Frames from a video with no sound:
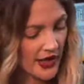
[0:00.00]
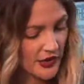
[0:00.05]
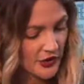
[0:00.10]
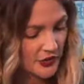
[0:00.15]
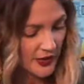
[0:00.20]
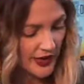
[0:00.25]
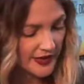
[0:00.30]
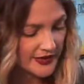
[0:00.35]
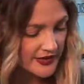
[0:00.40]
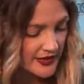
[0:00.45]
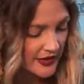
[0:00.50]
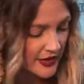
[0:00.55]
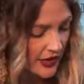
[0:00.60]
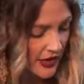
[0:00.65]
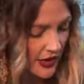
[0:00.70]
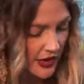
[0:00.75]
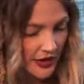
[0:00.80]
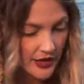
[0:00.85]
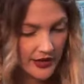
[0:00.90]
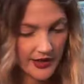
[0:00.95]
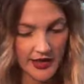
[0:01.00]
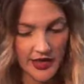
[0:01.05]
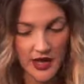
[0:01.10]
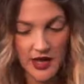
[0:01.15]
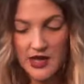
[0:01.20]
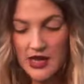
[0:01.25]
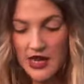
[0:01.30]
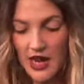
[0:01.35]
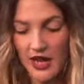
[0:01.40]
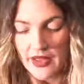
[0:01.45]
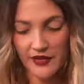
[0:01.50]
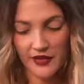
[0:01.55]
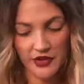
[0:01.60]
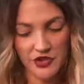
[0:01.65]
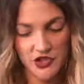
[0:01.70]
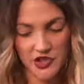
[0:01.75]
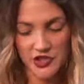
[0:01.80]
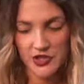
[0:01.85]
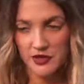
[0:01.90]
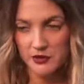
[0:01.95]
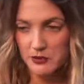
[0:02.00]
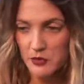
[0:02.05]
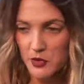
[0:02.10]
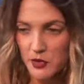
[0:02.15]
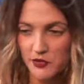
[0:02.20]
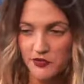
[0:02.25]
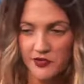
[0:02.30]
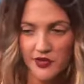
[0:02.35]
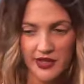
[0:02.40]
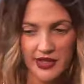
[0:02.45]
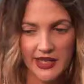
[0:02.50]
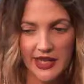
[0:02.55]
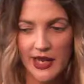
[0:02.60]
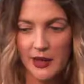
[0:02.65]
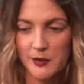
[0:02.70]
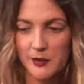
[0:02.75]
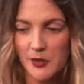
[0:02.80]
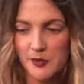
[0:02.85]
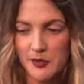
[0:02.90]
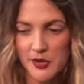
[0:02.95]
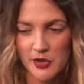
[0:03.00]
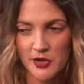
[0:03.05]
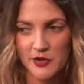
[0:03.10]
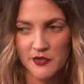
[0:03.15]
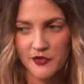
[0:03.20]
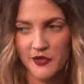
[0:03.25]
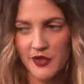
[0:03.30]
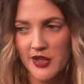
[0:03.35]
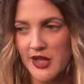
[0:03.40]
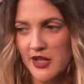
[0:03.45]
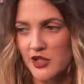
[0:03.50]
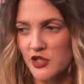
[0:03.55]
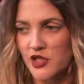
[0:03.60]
I trusted her, and I thought she moved the camera beautifully,